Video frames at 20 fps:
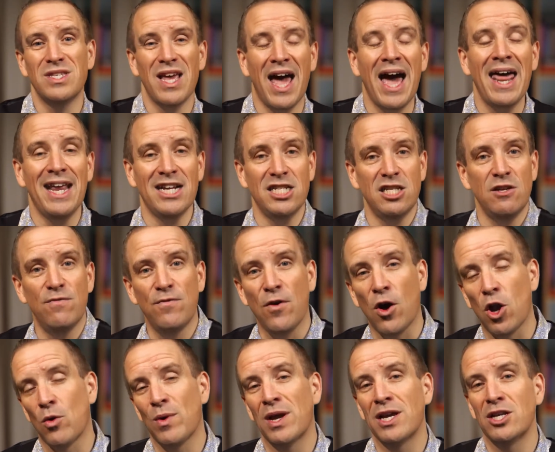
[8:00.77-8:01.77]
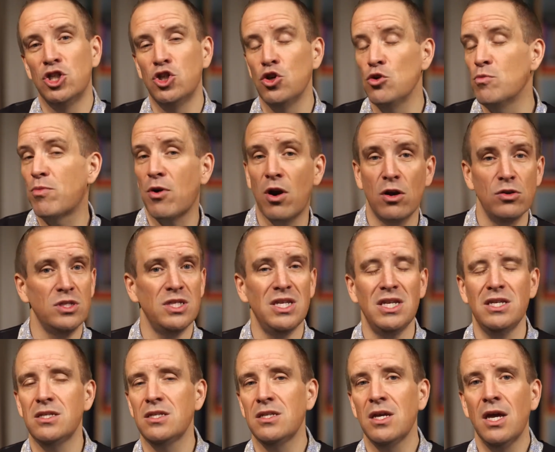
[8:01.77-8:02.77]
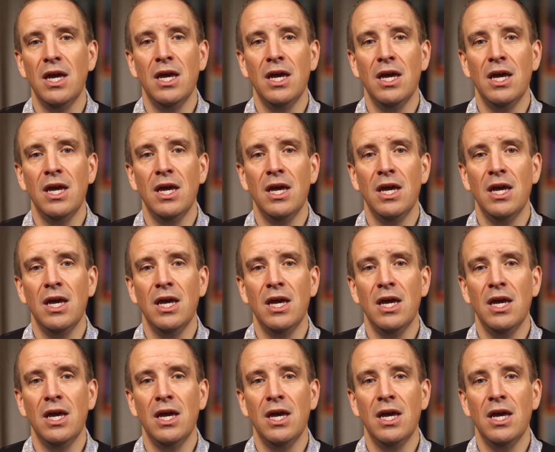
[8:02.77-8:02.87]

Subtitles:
aren't actually following due process.